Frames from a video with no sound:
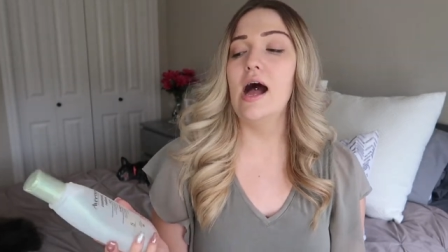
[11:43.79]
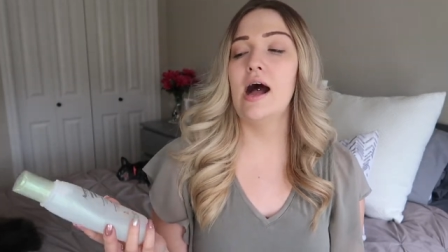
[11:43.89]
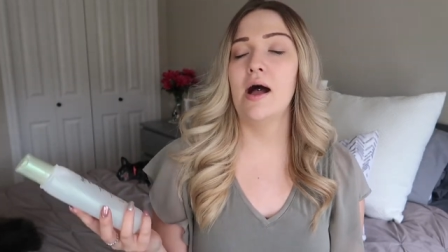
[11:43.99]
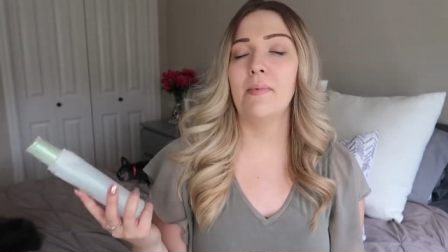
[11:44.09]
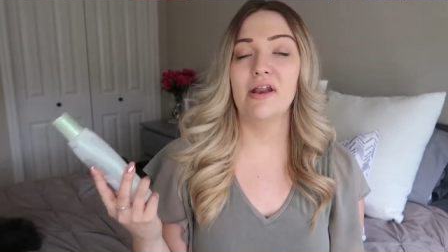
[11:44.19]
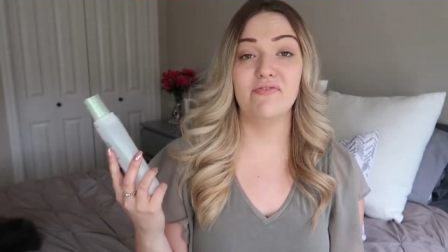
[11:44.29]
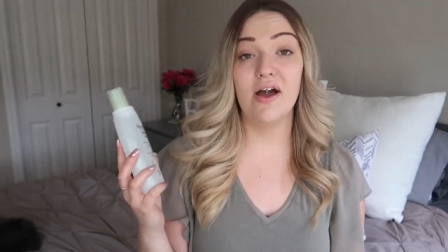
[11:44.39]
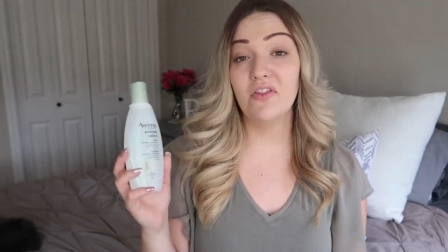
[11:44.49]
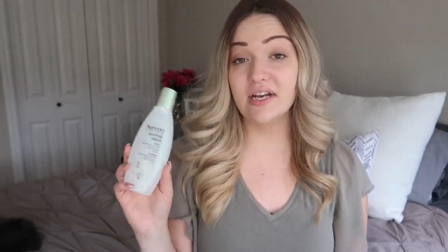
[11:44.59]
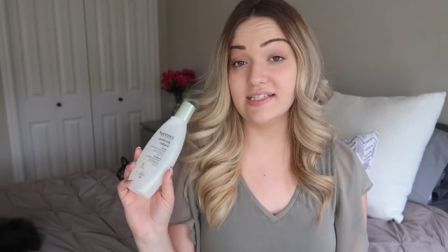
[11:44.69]
Um, and I
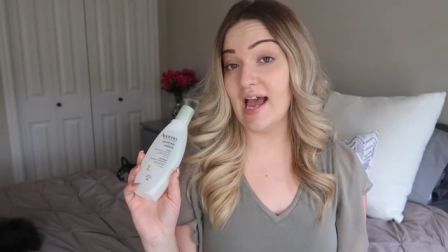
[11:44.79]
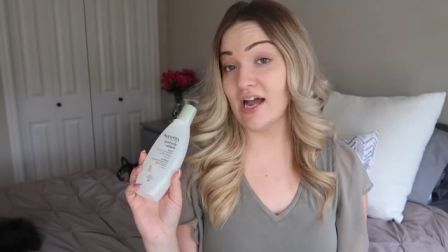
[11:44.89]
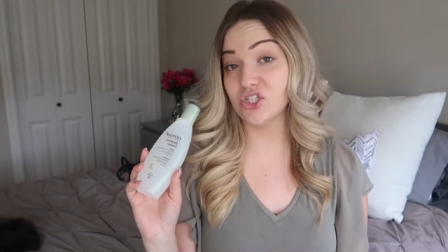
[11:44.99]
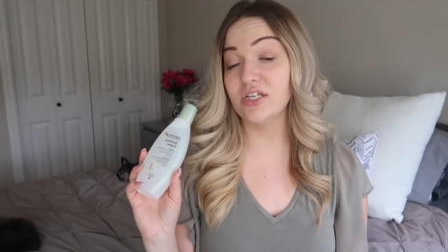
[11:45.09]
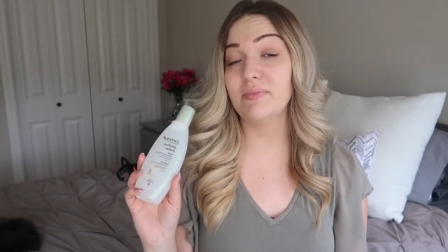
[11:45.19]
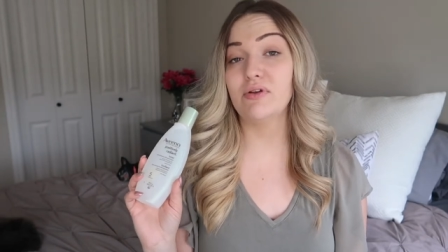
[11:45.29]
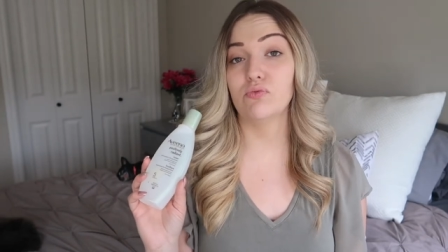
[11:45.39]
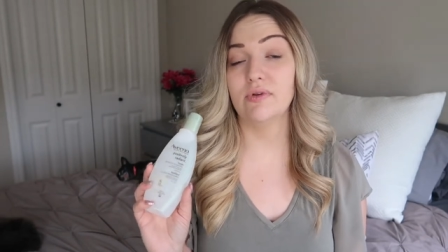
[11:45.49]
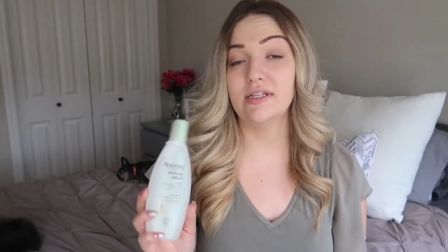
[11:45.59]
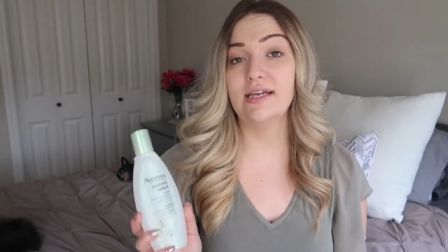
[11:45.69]
found that it's actually
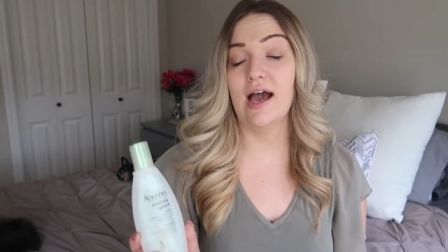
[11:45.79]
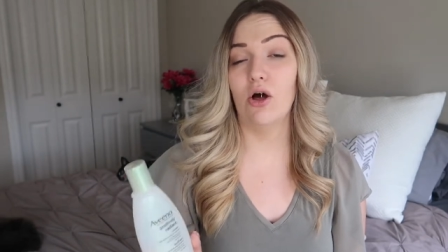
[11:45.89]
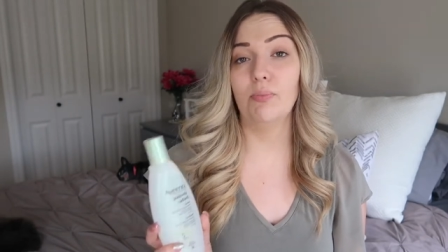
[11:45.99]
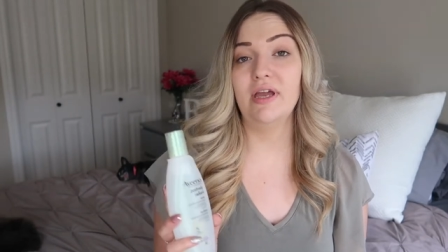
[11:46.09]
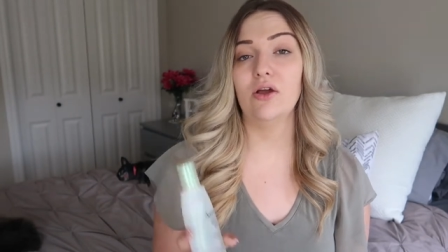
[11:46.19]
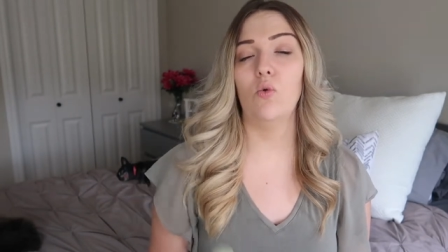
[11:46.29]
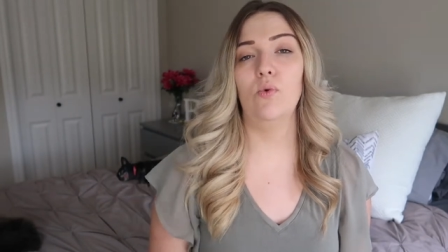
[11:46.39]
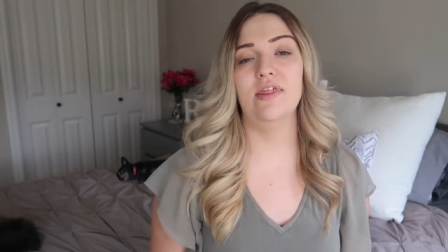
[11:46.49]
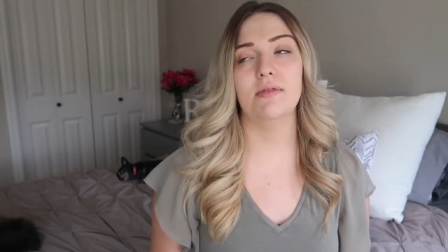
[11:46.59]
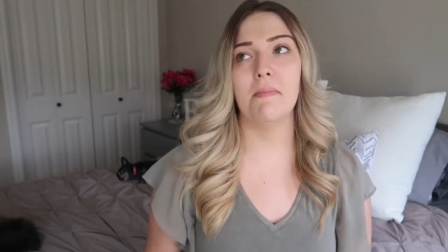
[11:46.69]
been really helping
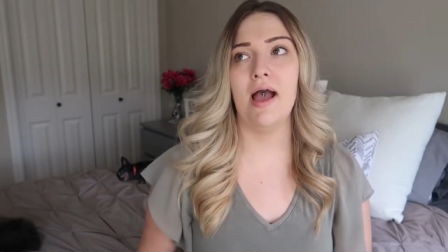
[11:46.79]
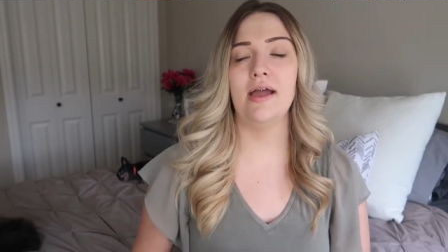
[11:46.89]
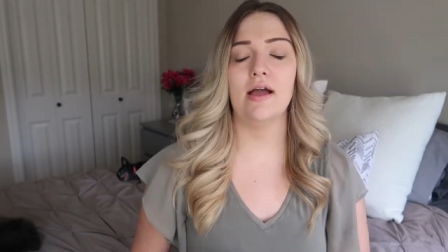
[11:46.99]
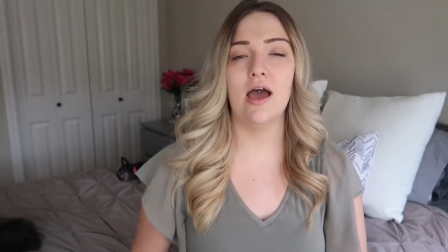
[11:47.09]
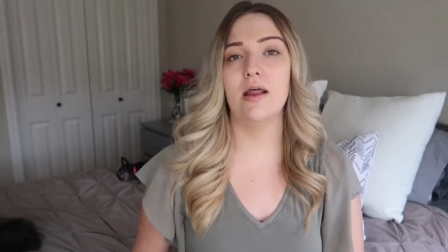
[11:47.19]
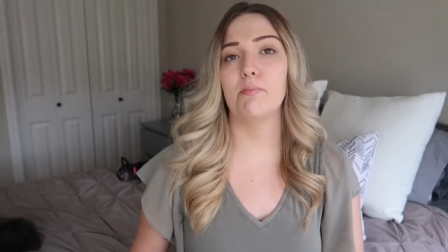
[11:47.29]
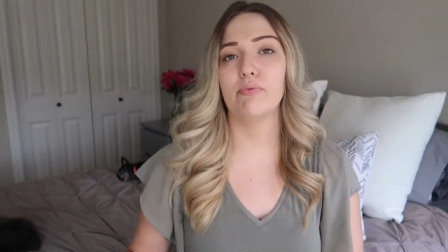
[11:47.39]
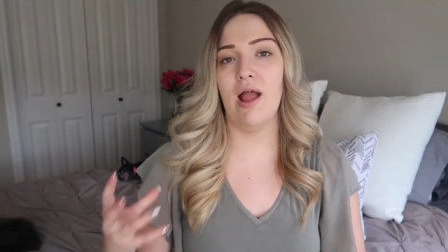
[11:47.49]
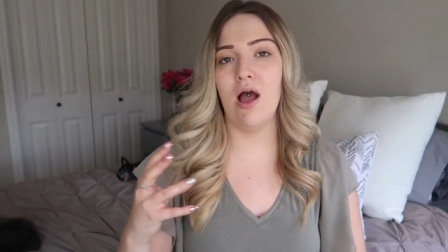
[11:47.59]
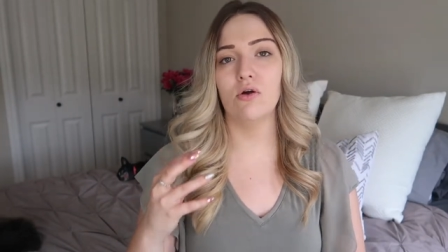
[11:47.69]
with my kind of
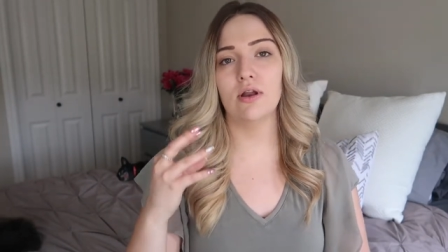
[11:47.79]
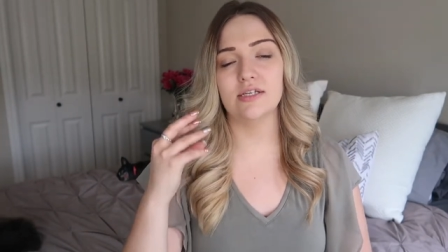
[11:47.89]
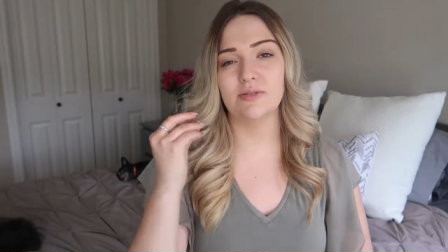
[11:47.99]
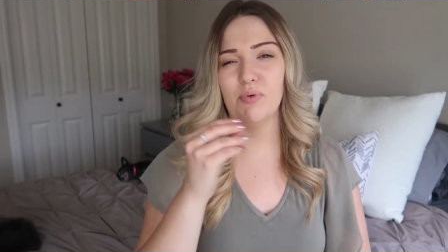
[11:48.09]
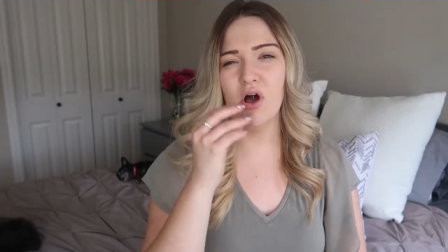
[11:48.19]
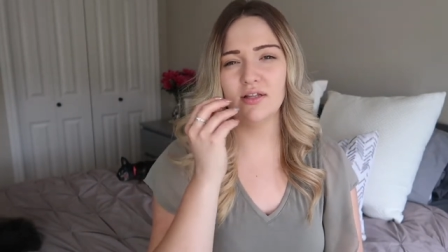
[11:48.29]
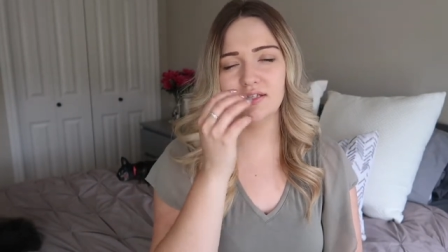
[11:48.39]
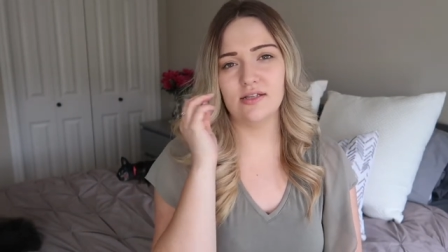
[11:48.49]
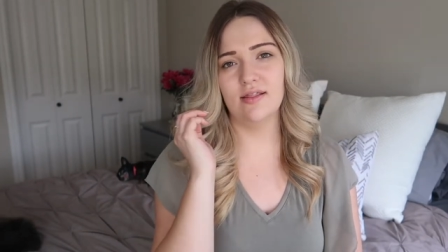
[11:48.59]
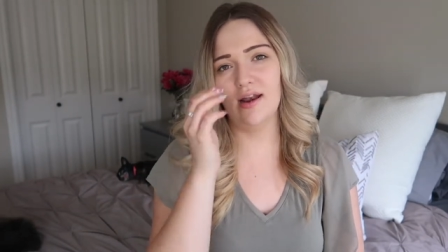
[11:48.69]
brown
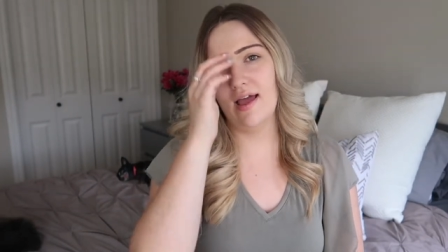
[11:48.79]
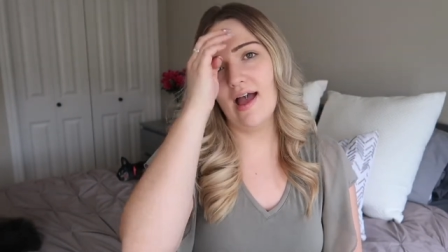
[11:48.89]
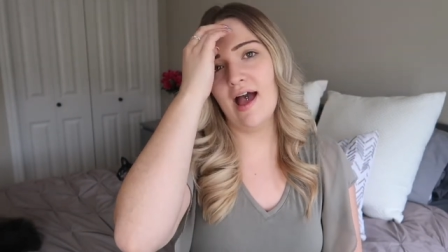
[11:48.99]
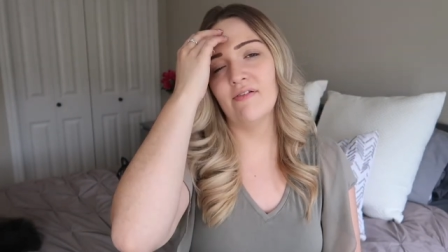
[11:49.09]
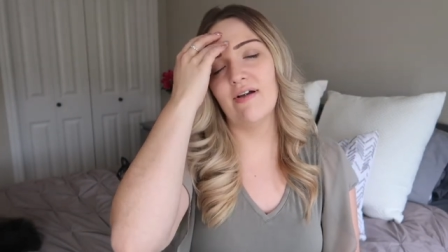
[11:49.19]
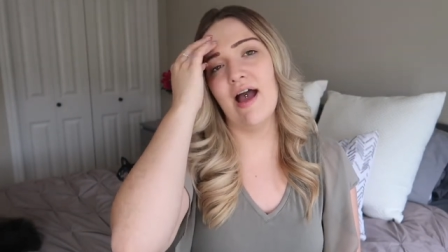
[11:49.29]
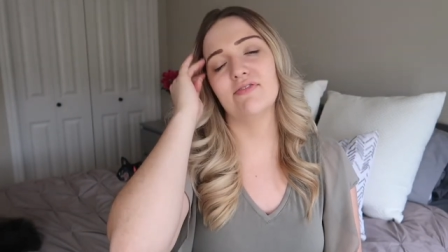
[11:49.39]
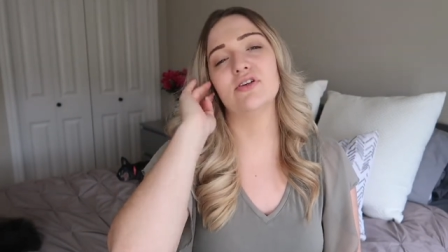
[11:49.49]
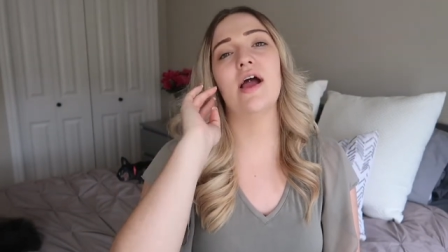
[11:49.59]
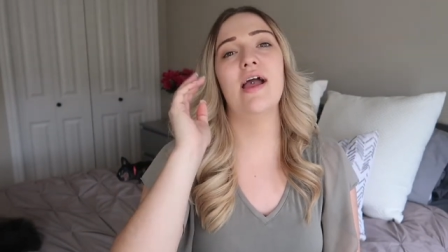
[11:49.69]
spots that I have
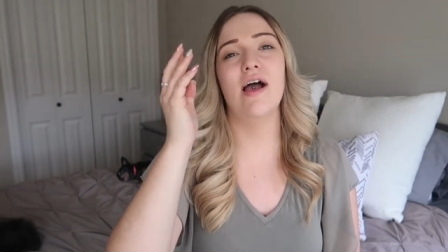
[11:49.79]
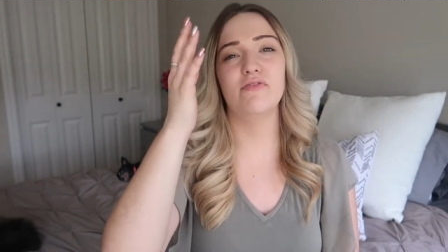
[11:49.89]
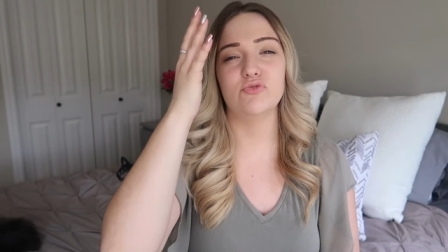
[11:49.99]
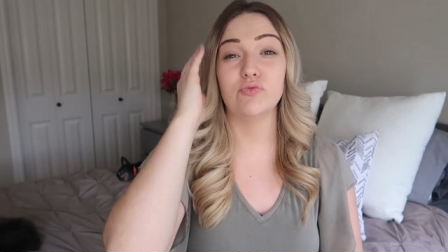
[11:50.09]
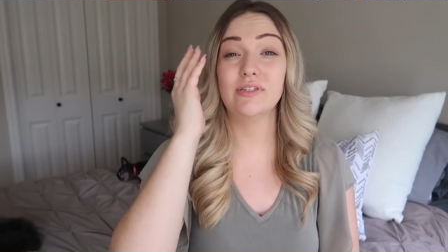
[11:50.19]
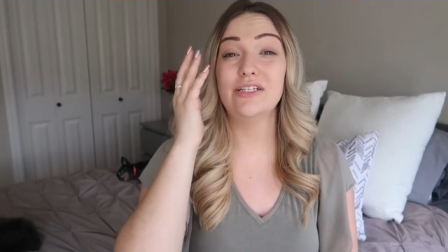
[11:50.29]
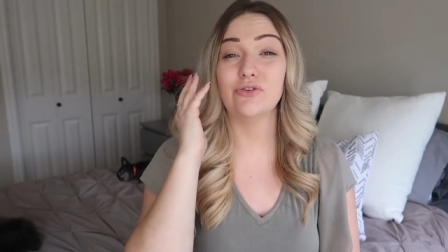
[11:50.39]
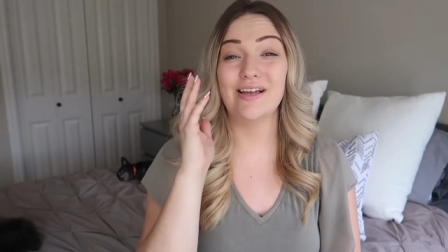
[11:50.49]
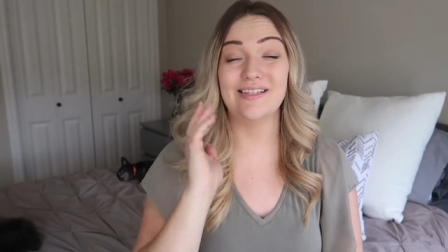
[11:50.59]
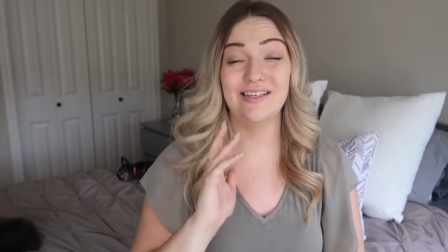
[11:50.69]
after I have really
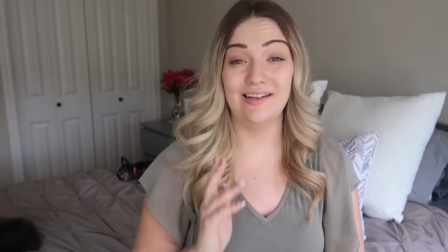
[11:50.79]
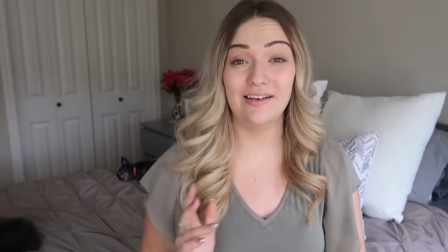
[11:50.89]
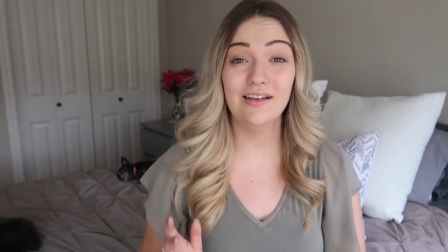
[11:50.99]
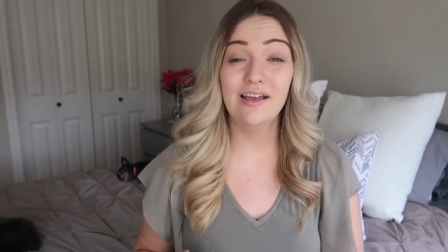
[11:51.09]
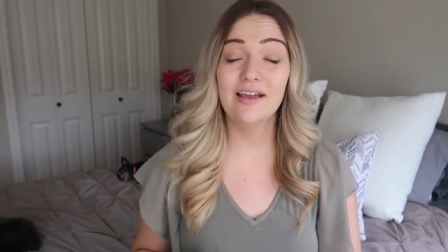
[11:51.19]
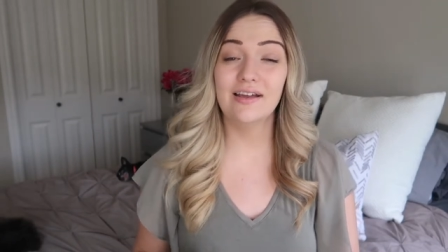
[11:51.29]
dry skin